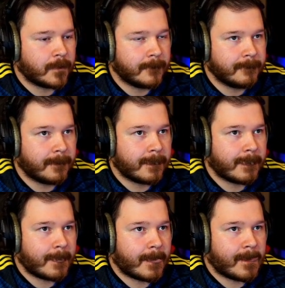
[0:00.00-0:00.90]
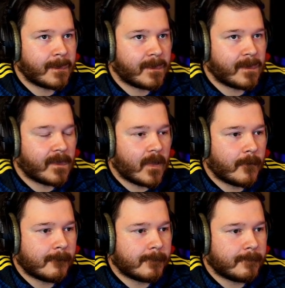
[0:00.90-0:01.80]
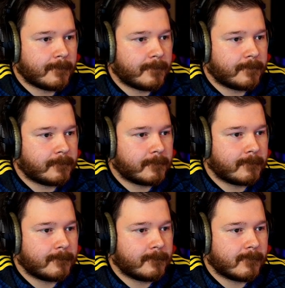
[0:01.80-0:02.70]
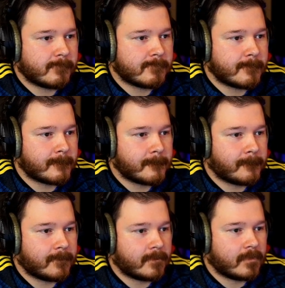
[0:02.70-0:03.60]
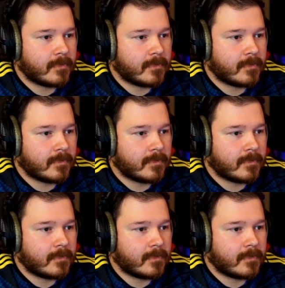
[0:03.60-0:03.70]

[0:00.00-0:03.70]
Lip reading: Nothing is said.